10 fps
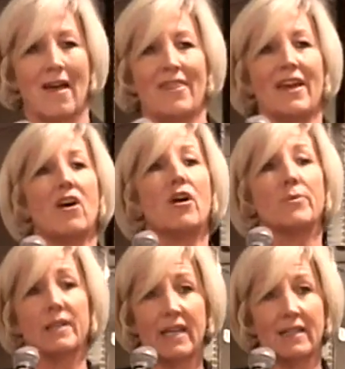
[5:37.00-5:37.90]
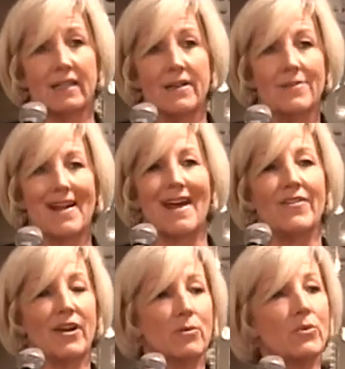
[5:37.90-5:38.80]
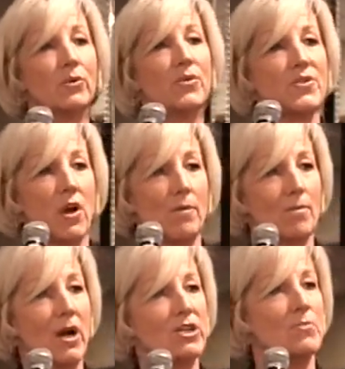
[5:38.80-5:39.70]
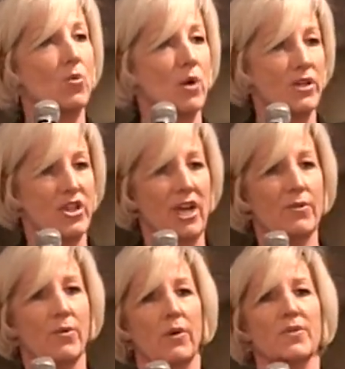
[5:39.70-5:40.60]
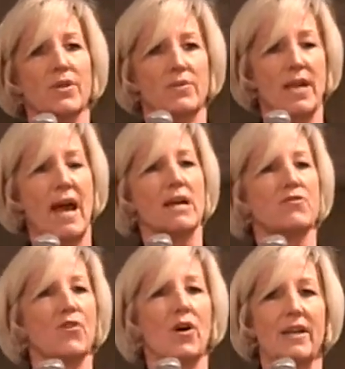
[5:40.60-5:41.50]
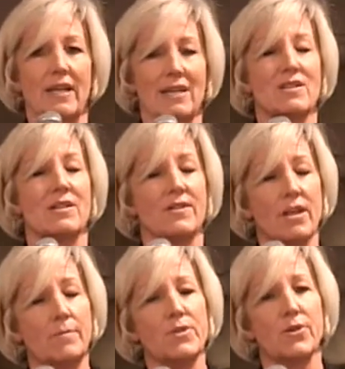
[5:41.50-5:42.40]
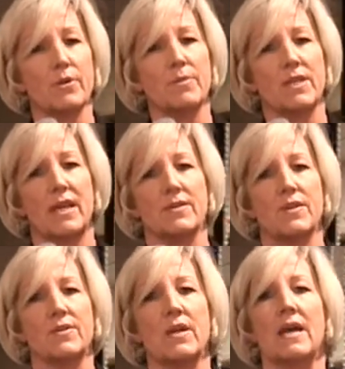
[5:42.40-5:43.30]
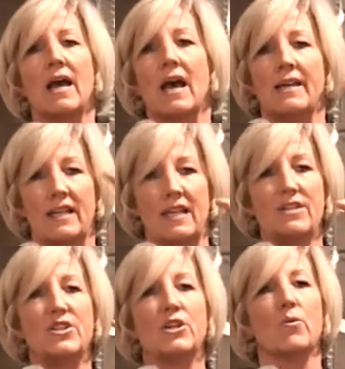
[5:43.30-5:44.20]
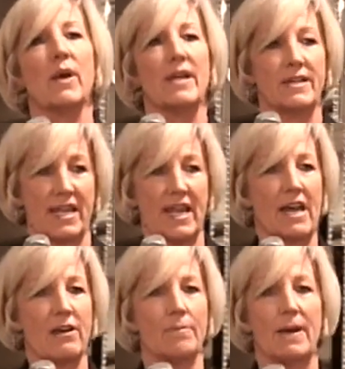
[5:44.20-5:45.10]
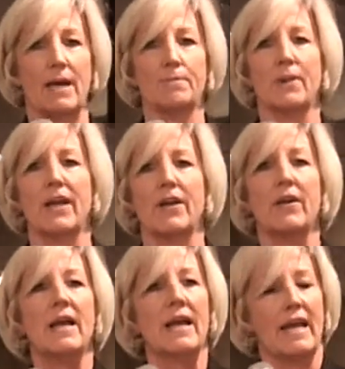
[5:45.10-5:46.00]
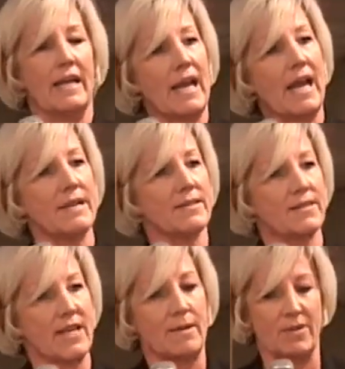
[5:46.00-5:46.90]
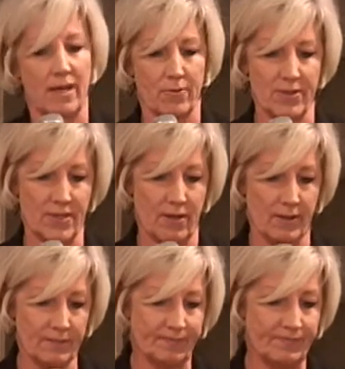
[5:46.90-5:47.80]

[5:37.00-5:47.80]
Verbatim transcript: They are relentless, and their rules are much more general. So tax fraud is, in some circumstances, an easier way to take out a bad player, and it has the same net result.